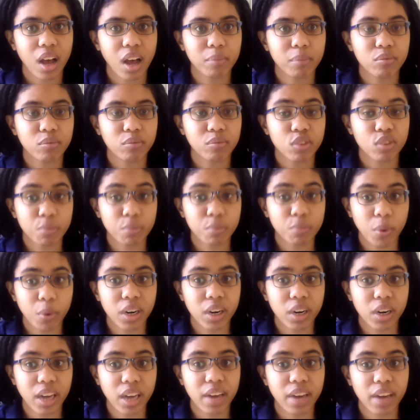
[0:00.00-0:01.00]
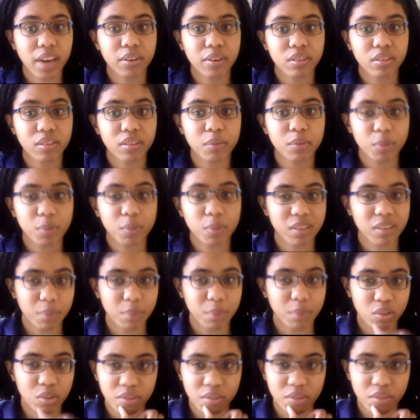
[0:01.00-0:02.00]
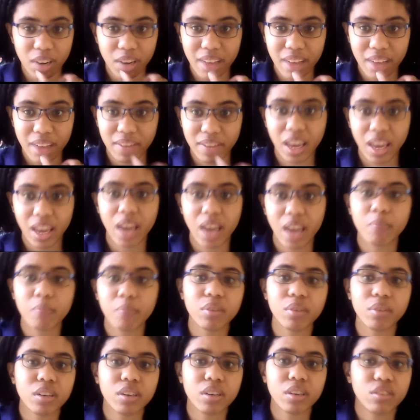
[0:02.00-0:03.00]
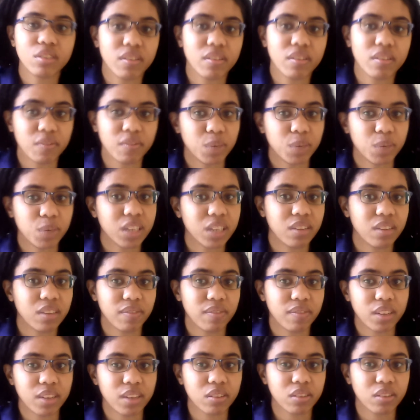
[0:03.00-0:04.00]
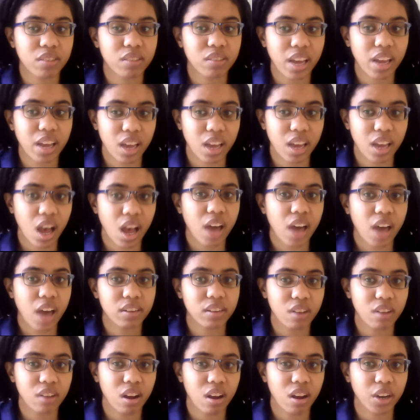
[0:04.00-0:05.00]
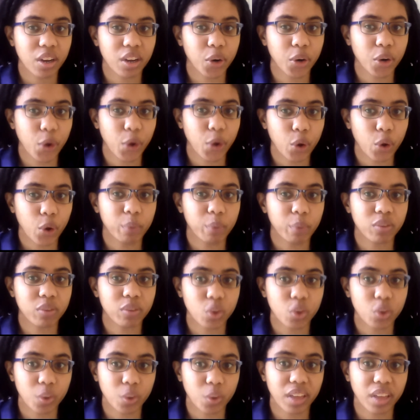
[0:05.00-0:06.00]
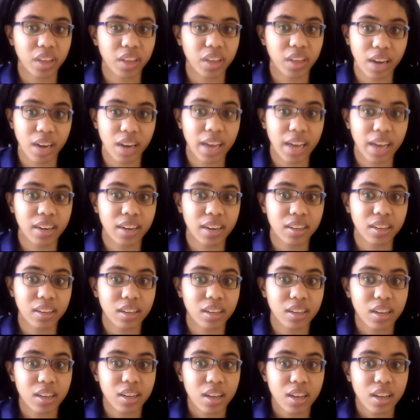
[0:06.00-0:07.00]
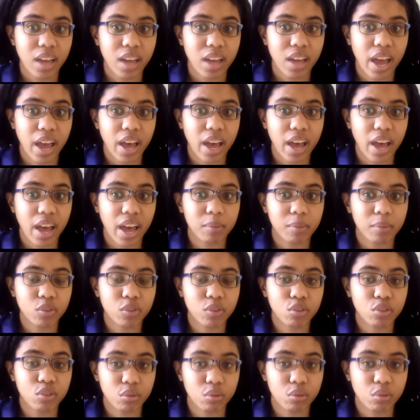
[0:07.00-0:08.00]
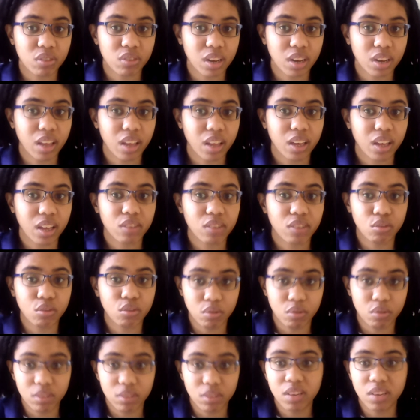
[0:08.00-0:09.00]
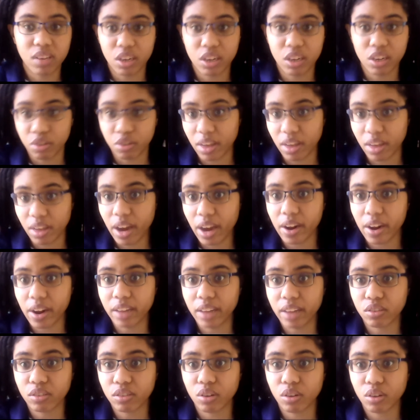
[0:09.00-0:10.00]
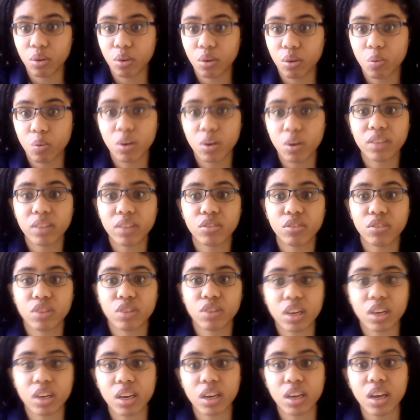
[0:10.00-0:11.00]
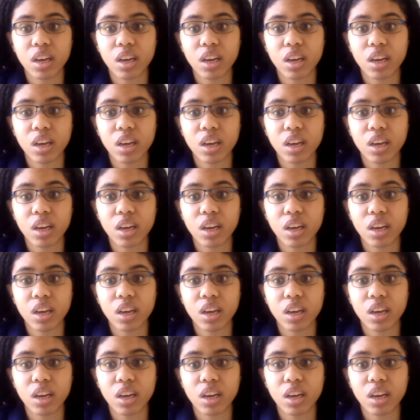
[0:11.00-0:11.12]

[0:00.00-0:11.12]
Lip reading: is born in Henderson, but spends most of her life in Cambridge. She really feels that God is calling her home to North Carolina, to Sedalia, to teach there. And so once she